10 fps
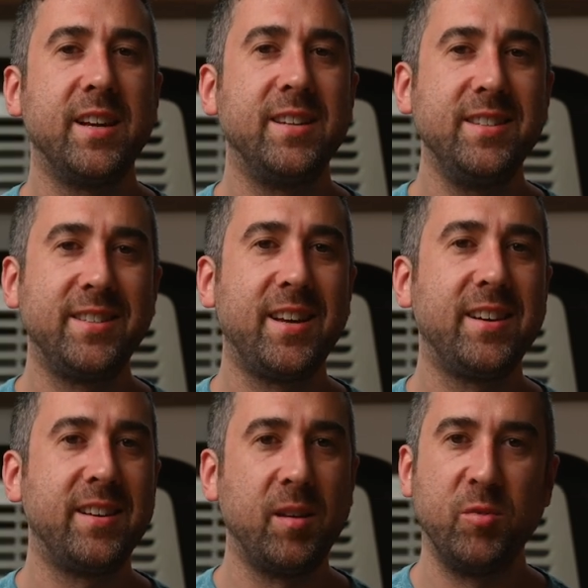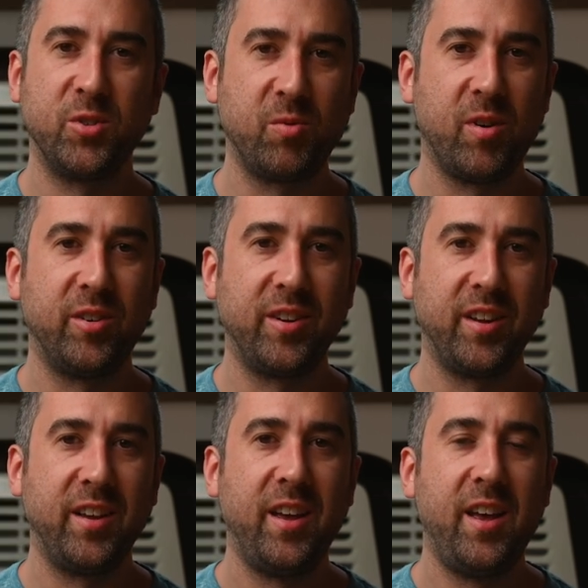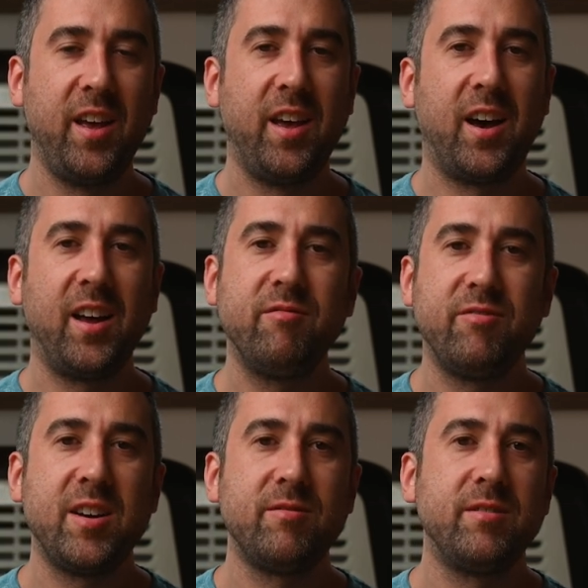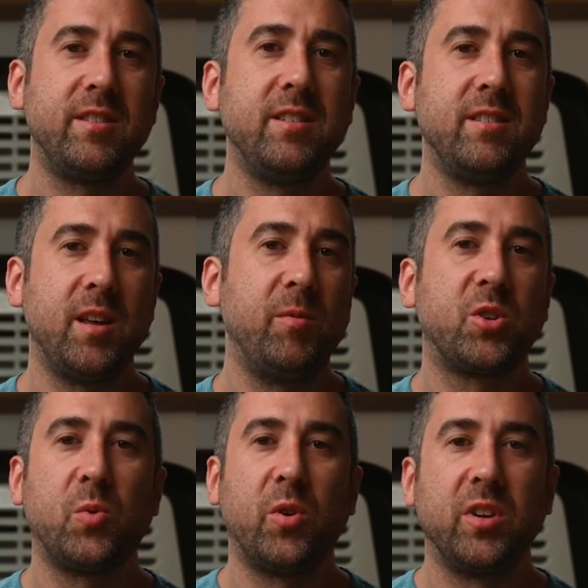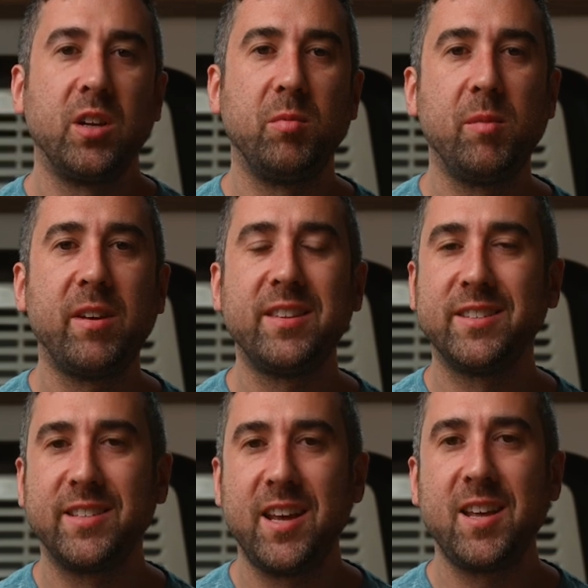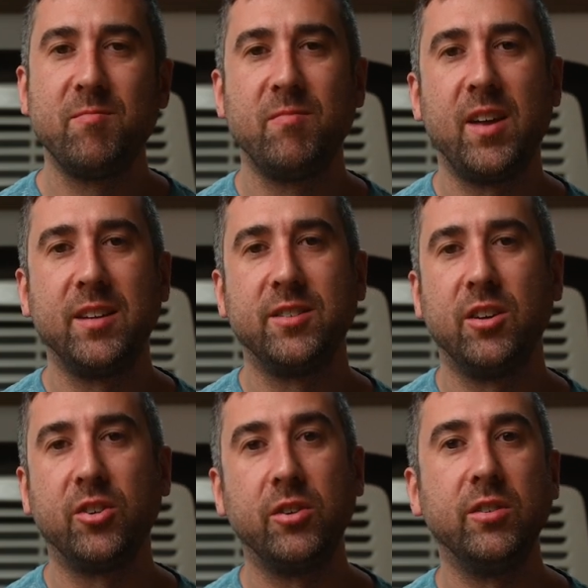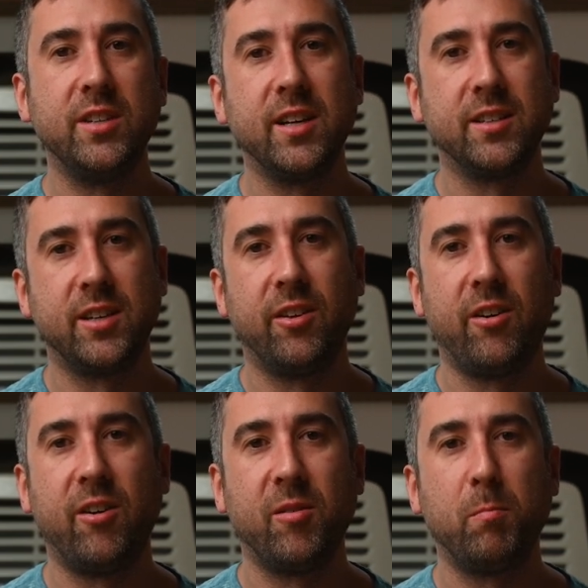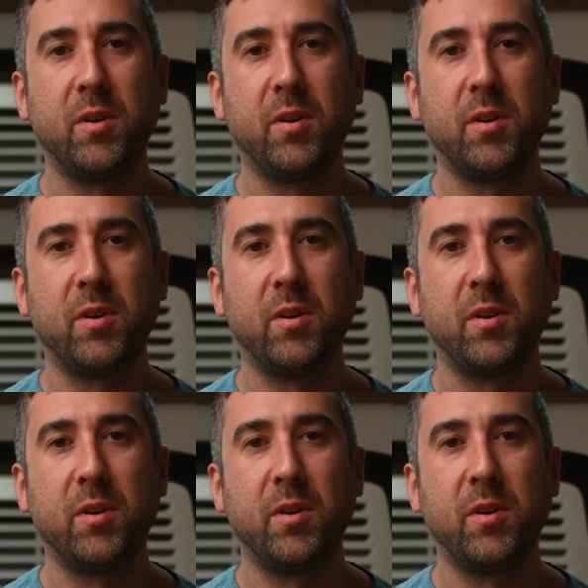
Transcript: I didn't say image quality. I have found the image quality to be about the same as a good DSLR,